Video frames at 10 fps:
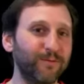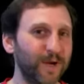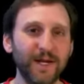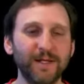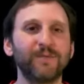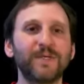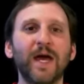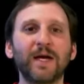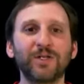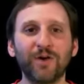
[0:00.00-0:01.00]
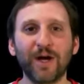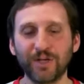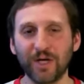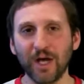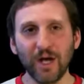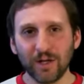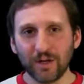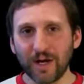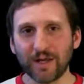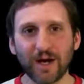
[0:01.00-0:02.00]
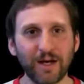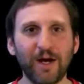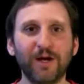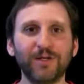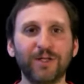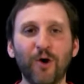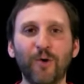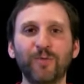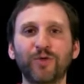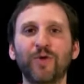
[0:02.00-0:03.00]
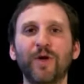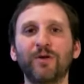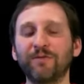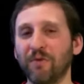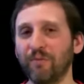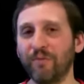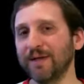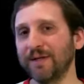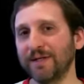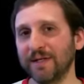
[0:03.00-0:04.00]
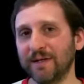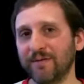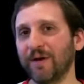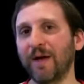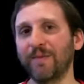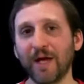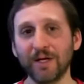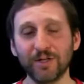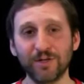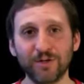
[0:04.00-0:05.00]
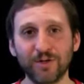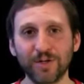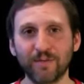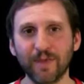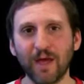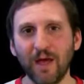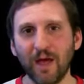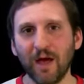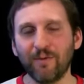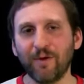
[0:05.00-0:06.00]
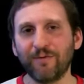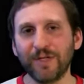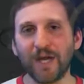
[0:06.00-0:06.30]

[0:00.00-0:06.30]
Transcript: reading some text. You're actually looking at the icons on the home screen or different buttons and different applications you're using. Well, if we